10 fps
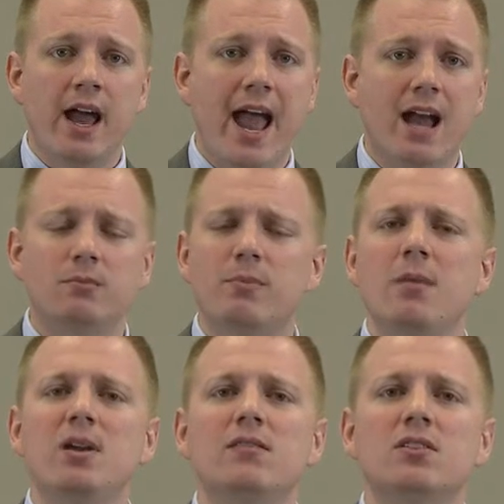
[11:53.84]
and
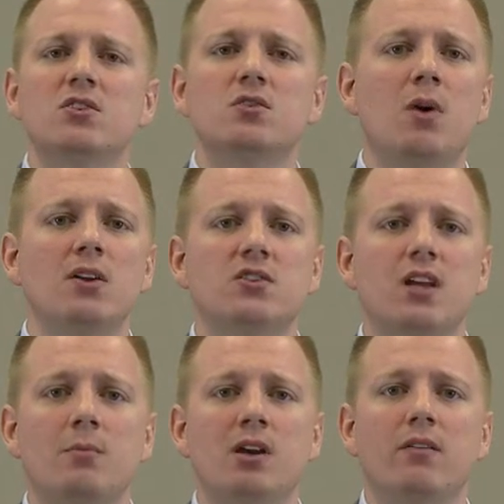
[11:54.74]
maybe even a small
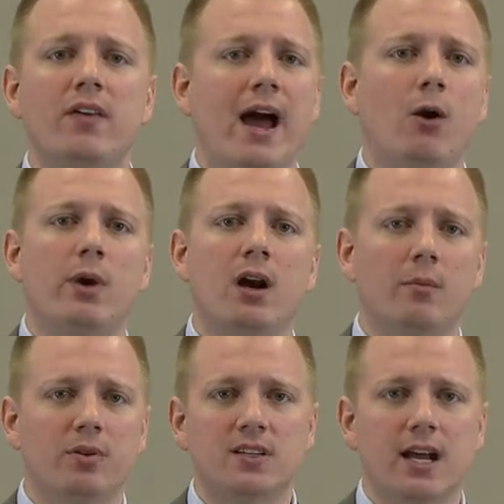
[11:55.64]
statement of how we
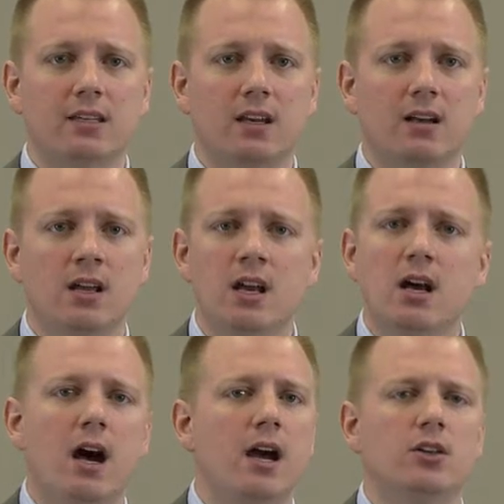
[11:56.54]
are protecting it
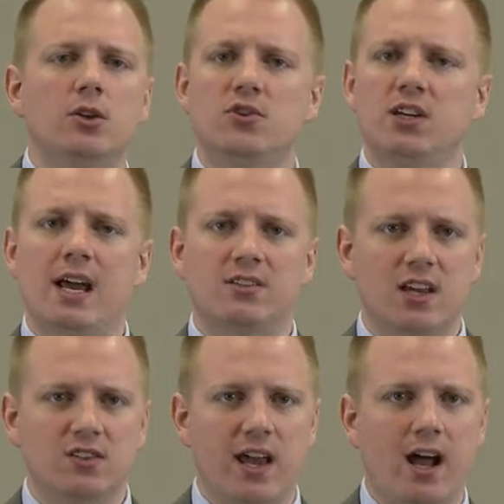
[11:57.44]
uh, using
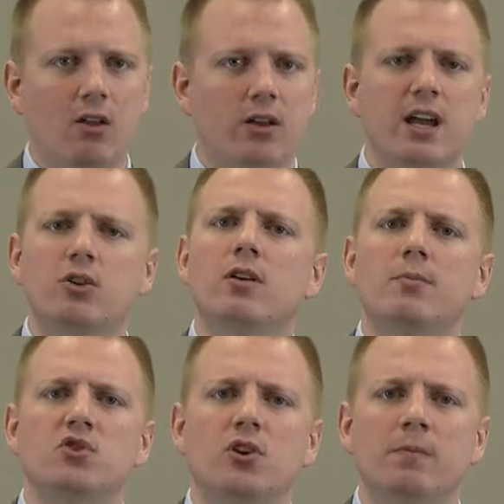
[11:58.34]
SSL,
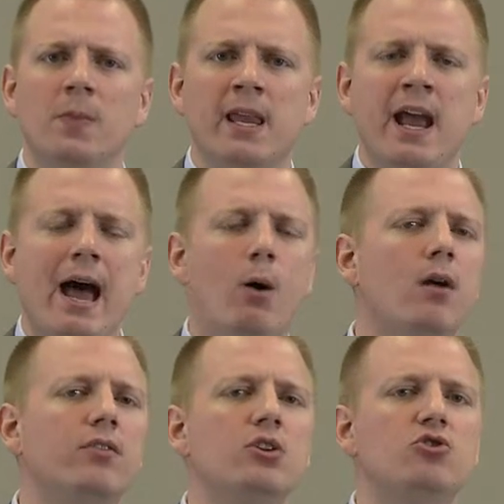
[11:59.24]
encryption.
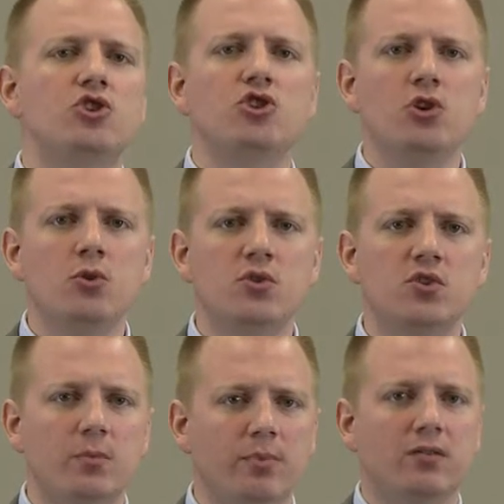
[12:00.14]
However, you choose
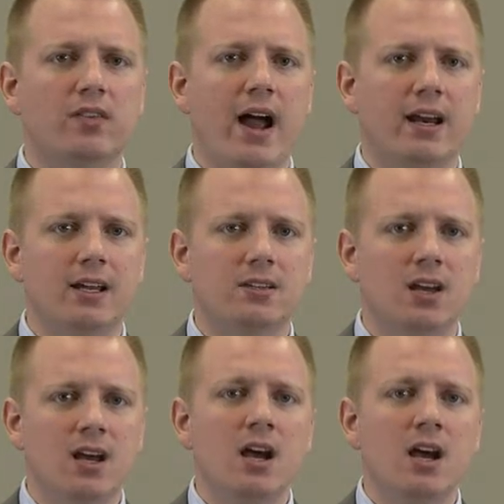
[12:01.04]
to provide it,